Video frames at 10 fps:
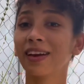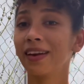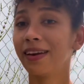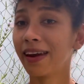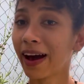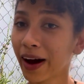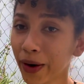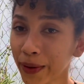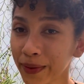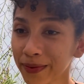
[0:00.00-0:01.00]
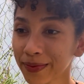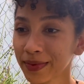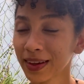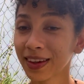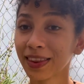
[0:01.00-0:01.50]
Now,
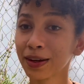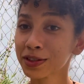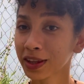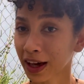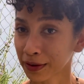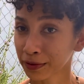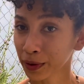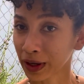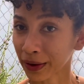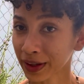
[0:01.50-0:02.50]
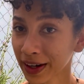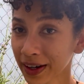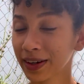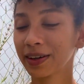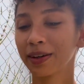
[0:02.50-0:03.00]
there's a lot of food out there,
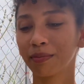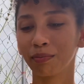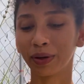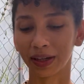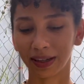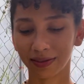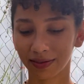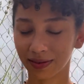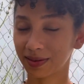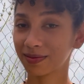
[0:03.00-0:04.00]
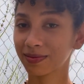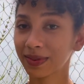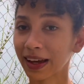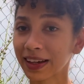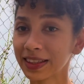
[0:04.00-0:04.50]
but
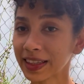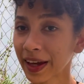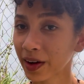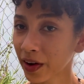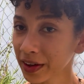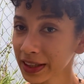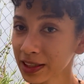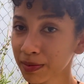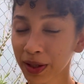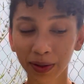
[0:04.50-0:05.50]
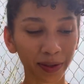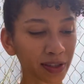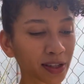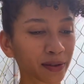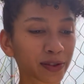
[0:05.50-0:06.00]
that contain all these minerals
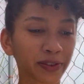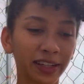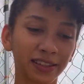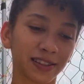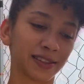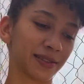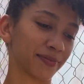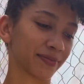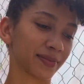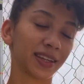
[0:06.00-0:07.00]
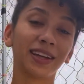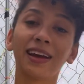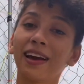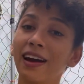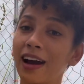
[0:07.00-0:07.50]
and nutrients.
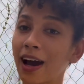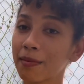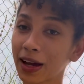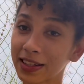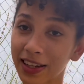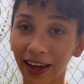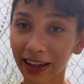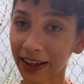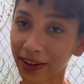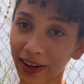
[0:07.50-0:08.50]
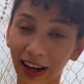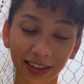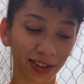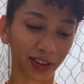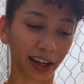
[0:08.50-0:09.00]
I'm not done either. I
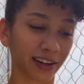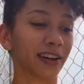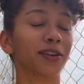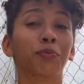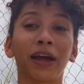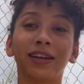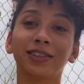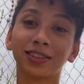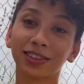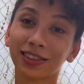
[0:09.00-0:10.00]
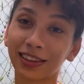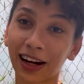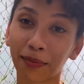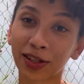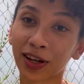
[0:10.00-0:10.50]
still got another page that
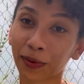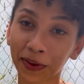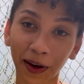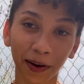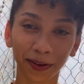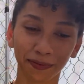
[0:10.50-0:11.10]
I'm gonna share with y'all.